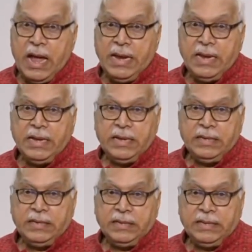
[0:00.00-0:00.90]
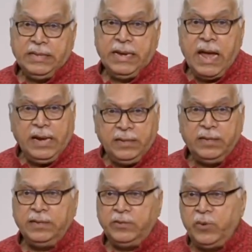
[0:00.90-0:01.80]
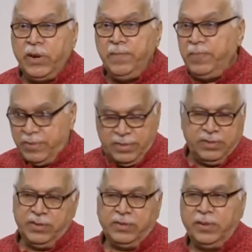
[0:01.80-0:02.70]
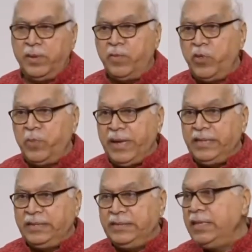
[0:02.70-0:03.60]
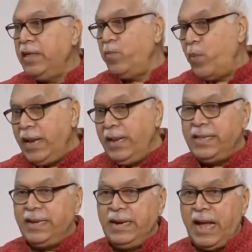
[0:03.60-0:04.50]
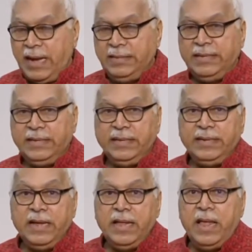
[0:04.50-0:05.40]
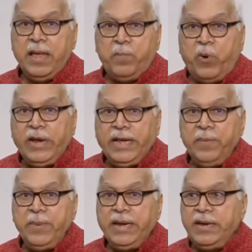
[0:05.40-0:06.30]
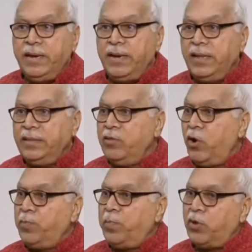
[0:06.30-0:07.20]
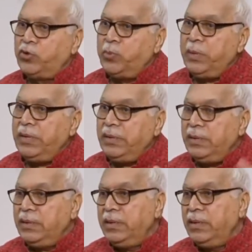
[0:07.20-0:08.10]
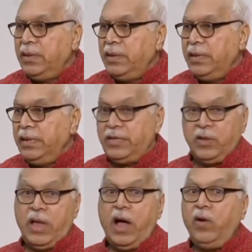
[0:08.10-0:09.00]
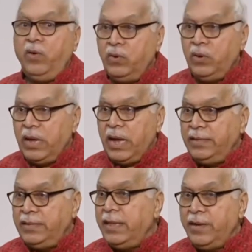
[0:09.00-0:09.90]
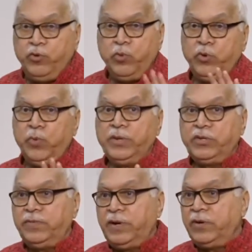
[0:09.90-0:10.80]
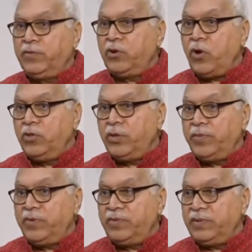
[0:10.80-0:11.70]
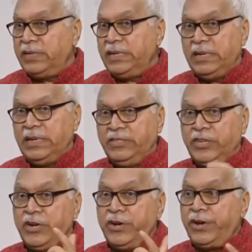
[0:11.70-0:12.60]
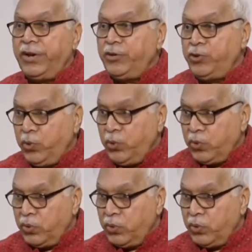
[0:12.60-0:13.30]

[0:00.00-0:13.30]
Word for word: and uh, then I uh, told him some of the basic things. And one said, I said that polygamy in India is not possible. He said, how? I said, hey, you, you must have heard of the concept of uh, gender ratio.